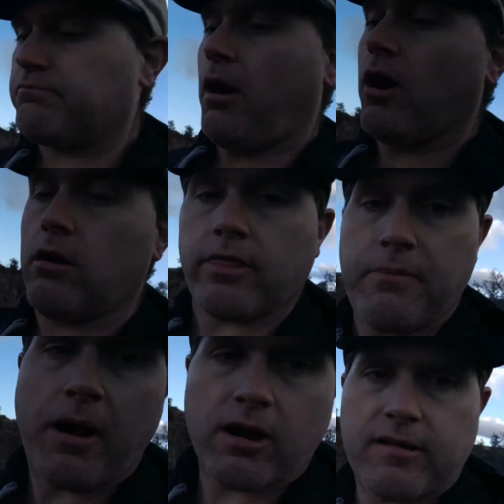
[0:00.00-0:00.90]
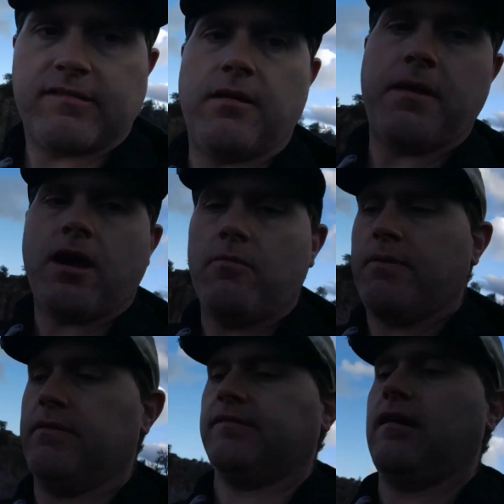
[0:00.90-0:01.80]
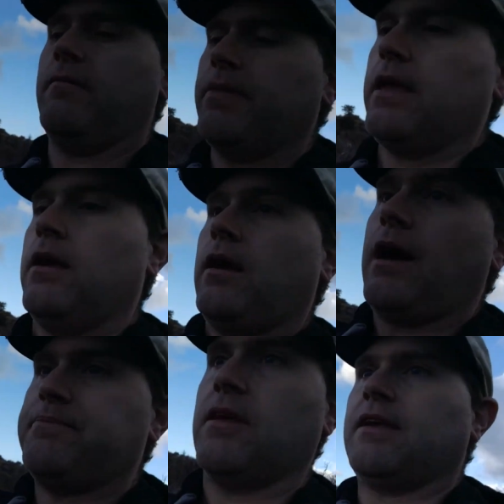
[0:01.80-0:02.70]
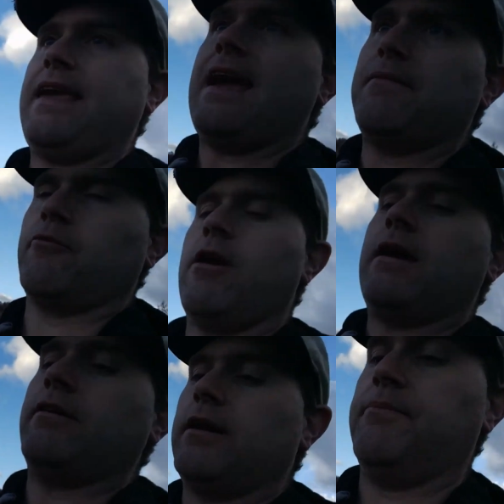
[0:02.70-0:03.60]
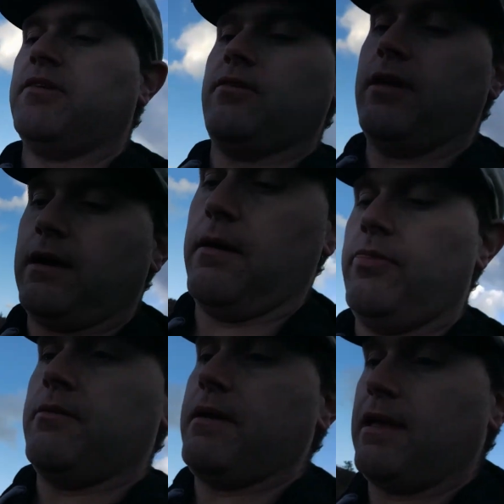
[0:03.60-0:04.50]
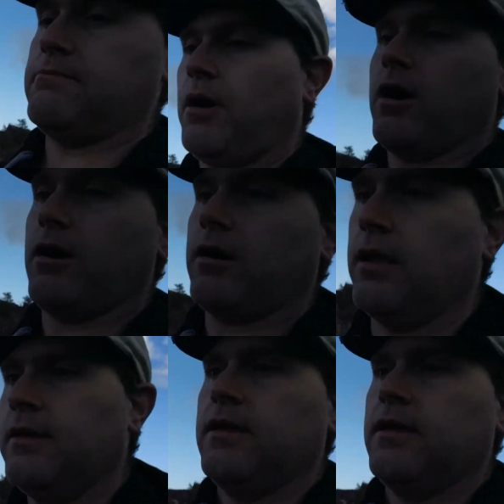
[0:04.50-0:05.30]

part of the park is going to be open. So up to the campground and up to the main park